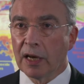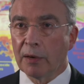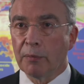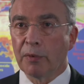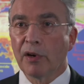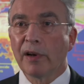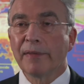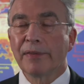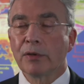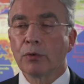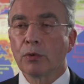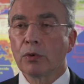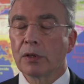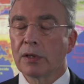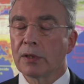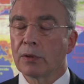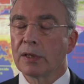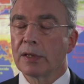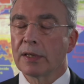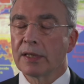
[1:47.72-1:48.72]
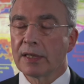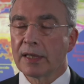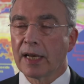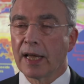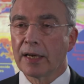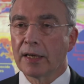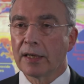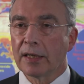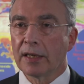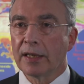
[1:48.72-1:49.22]
and we have to also
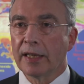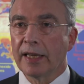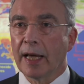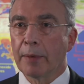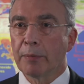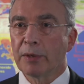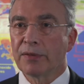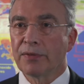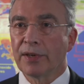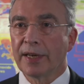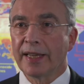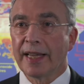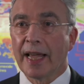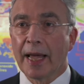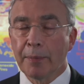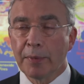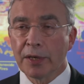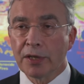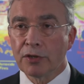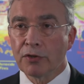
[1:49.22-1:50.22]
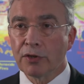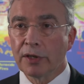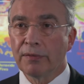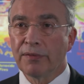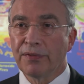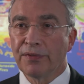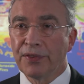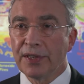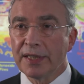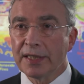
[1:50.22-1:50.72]
understand the atmospheric chemistry
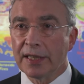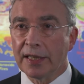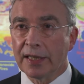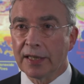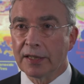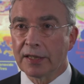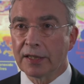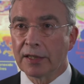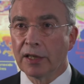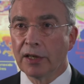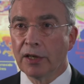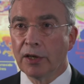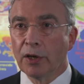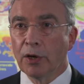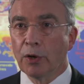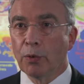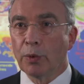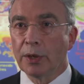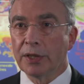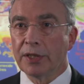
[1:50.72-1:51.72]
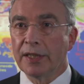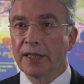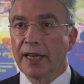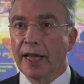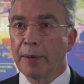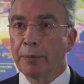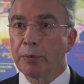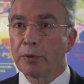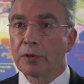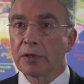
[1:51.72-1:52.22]
and physics which
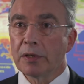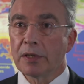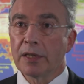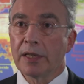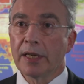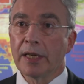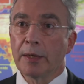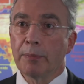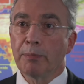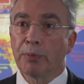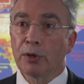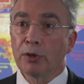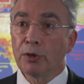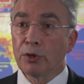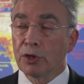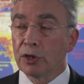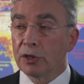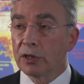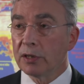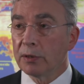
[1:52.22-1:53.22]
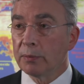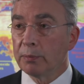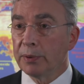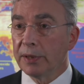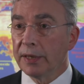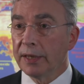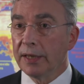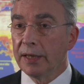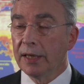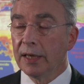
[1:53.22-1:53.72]
enables the pollution to
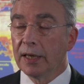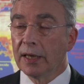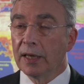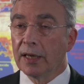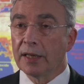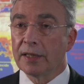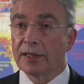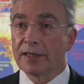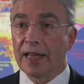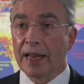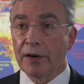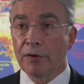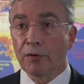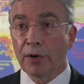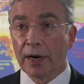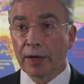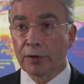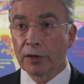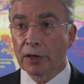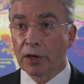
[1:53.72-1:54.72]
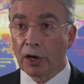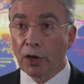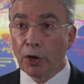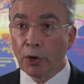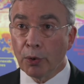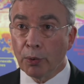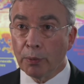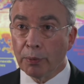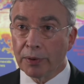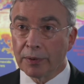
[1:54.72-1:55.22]
be sent around the
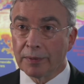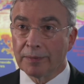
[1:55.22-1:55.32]
globe.